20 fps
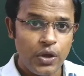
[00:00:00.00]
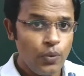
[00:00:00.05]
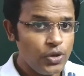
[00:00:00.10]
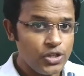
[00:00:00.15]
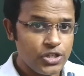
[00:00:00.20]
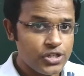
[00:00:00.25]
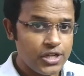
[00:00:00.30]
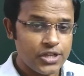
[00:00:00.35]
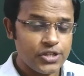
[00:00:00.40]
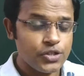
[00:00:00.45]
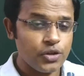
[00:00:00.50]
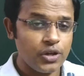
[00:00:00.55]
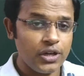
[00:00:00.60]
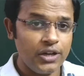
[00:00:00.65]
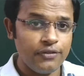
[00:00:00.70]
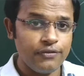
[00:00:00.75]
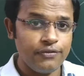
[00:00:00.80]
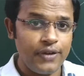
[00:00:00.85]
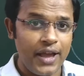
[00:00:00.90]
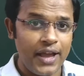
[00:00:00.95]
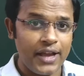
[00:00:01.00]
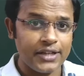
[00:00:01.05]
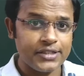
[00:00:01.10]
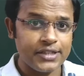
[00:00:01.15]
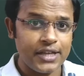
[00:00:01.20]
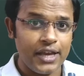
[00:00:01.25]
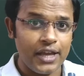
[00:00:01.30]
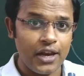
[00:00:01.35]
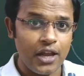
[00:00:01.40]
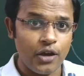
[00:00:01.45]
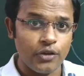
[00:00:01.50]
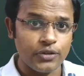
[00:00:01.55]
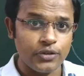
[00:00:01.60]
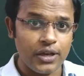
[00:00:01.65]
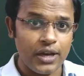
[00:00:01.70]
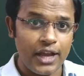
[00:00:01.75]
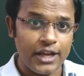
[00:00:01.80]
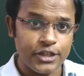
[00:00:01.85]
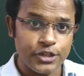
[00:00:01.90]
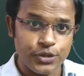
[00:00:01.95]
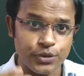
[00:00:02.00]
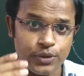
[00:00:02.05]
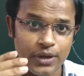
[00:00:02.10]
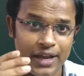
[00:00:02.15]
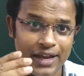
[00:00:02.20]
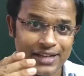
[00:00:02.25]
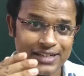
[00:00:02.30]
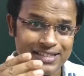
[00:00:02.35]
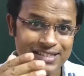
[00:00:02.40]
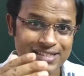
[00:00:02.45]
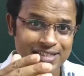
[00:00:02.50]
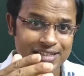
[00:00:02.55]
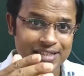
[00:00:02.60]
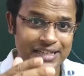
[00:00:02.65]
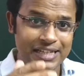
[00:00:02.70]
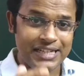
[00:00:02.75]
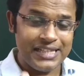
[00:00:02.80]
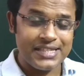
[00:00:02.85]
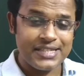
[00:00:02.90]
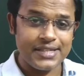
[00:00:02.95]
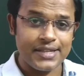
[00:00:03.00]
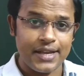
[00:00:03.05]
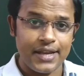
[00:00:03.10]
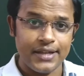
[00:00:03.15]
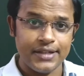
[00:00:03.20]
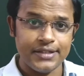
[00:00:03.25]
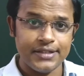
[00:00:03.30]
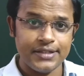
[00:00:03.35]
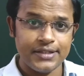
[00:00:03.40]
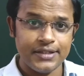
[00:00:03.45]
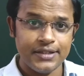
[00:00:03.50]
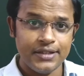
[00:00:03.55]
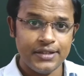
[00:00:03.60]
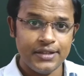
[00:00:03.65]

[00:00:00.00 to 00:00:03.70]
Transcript: which does not in fact allow the light to enter inside,